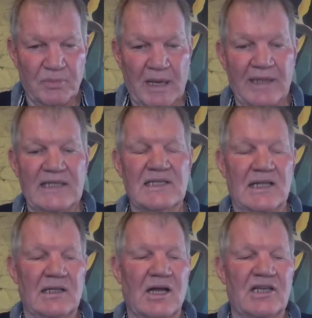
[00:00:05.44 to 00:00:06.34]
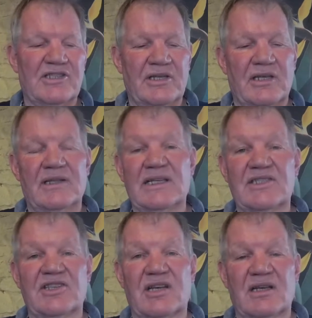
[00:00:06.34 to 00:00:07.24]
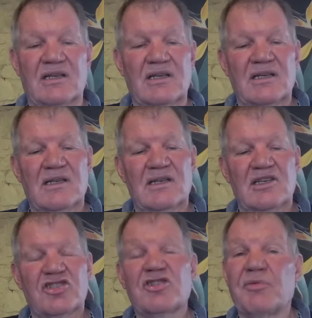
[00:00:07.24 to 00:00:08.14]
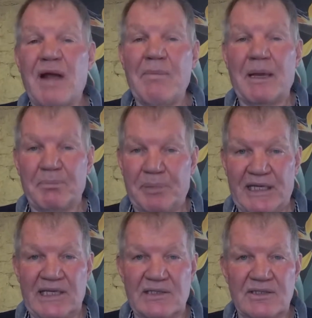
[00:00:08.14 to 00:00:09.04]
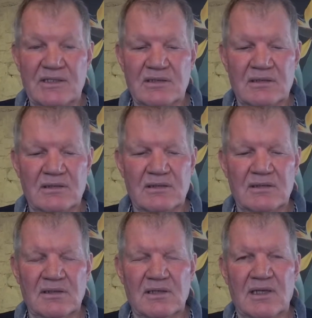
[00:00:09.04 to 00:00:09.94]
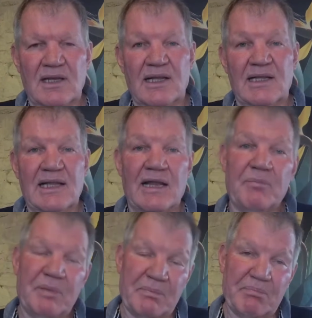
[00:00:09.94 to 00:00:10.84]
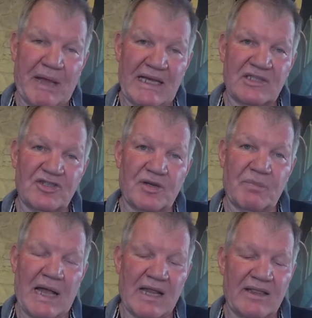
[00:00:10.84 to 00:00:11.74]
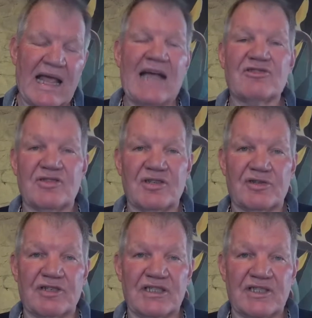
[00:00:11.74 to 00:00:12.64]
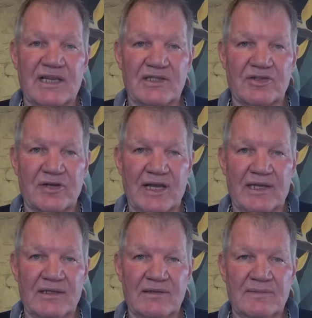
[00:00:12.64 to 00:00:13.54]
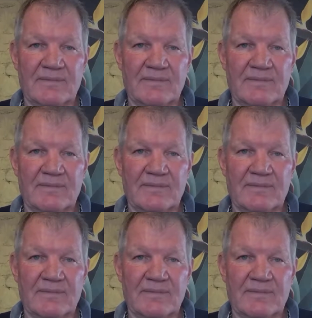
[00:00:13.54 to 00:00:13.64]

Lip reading: about these little guys here. These are ceramic beads that have been baked to about 1,000 degrees centigrade,